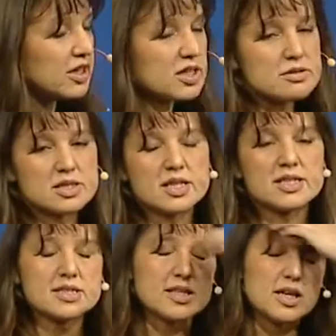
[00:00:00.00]
There was an
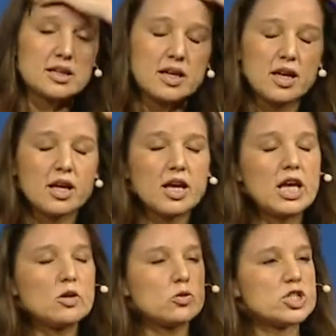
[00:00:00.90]
incident
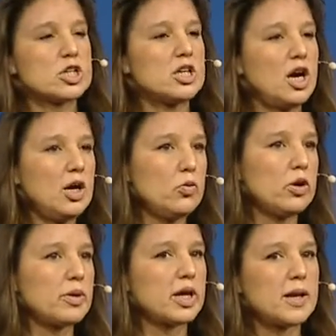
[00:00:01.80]
in which a young
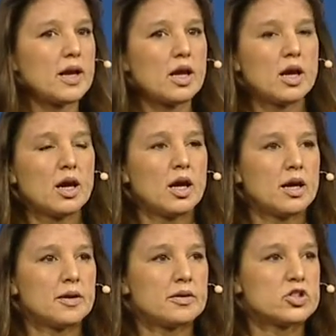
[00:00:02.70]
woman
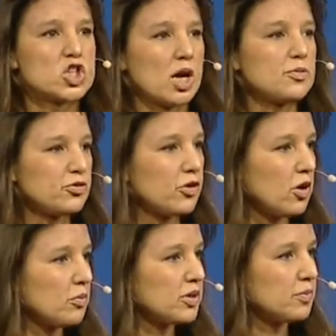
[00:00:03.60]
jumped
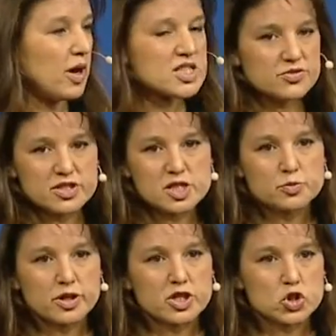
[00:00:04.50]
from the Bosphorus
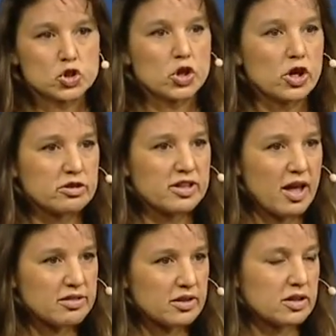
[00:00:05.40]
Bridge to her
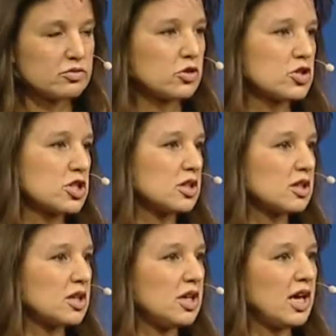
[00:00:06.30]
death,
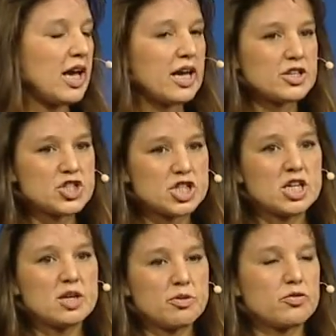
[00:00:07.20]
unfortunately. And
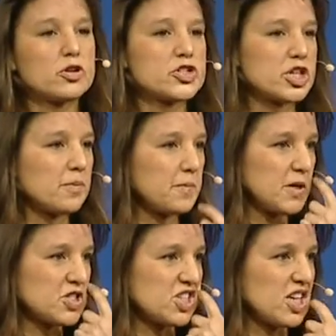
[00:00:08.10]
she, before
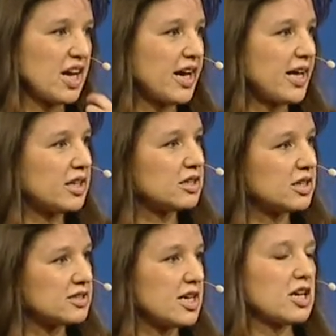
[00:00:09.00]
jumping, she had
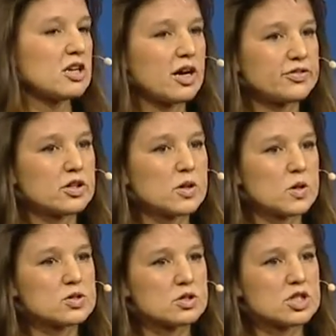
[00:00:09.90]
uh, taken off her
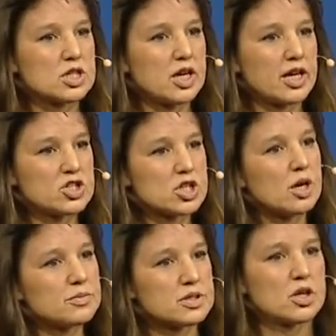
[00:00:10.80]
clothes, so she had
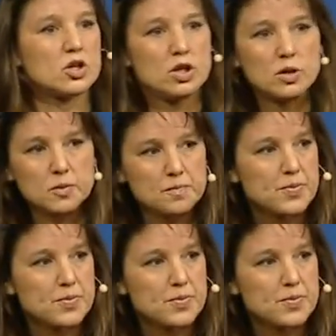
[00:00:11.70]
jumped nude.